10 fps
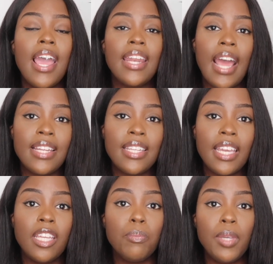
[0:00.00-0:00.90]
and handing
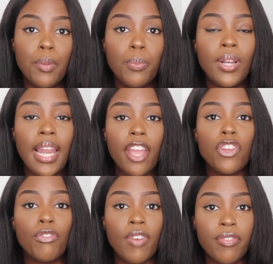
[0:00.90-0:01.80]
in people like
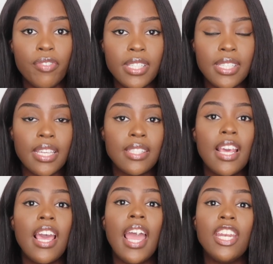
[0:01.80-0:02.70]
your references,
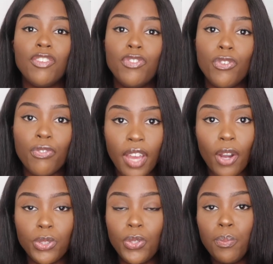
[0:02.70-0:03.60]
and if you
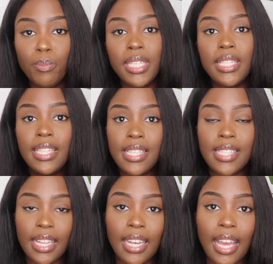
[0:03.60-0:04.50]
fail to meet these
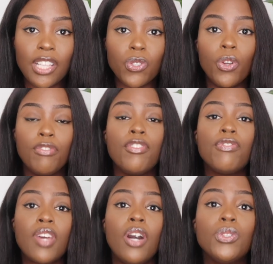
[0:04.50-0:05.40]
deadlines, or if you
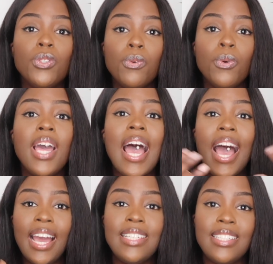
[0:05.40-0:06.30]
fail to
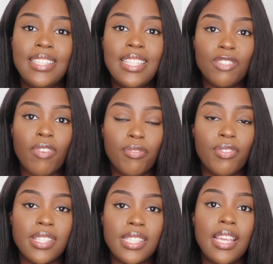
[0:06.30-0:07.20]
hand in these
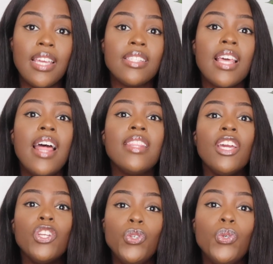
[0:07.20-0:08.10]
references,
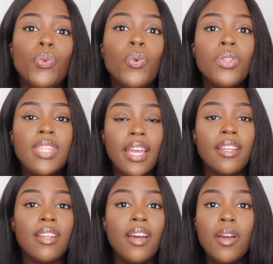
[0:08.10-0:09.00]
then you will
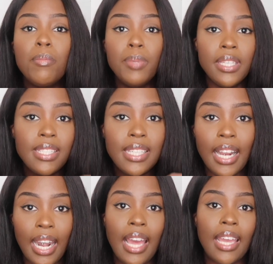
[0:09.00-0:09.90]
then be
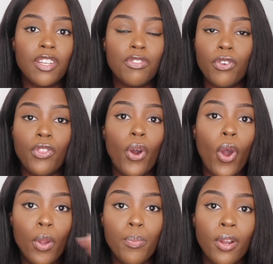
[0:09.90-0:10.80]
declined for the
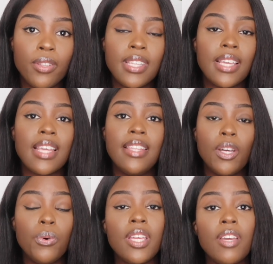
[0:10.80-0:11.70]
whole process, and they
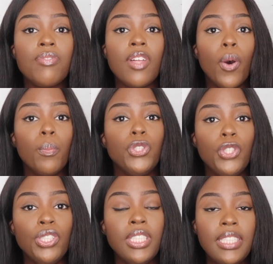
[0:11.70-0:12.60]
will give the
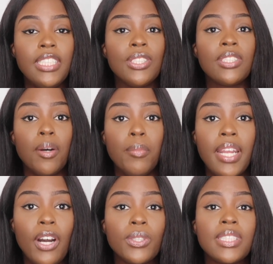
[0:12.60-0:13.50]
opportunity to someone
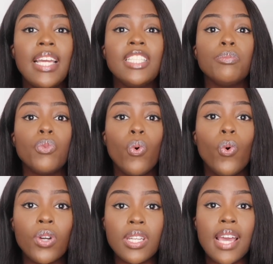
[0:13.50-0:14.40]
else that is more
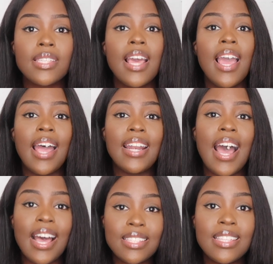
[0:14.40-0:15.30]
organized and
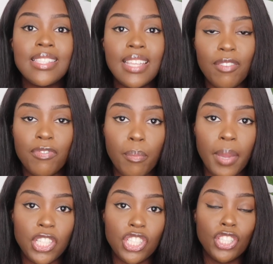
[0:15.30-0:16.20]
has these
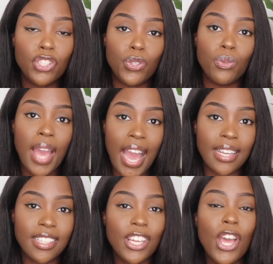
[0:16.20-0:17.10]
information to
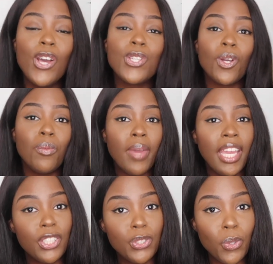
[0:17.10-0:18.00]
hand. So
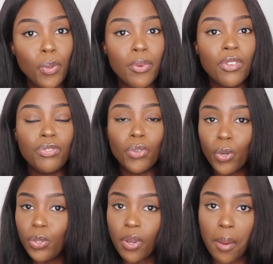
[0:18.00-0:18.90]
make sure
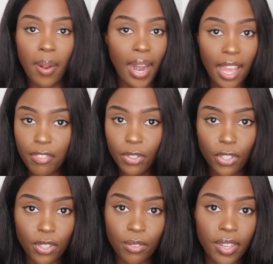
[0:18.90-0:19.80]
before you apply for the
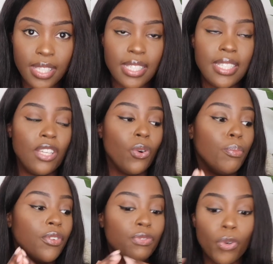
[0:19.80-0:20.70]
university, or
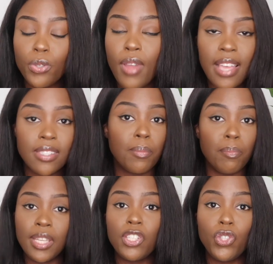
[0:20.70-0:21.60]
before you
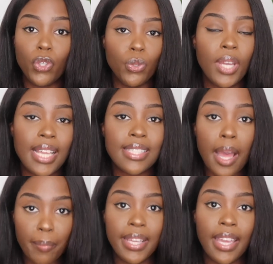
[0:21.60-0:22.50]
submit your UCAS
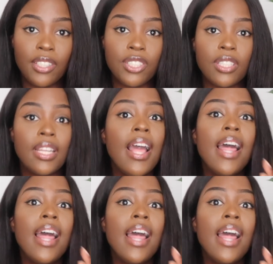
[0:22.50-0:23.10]
application,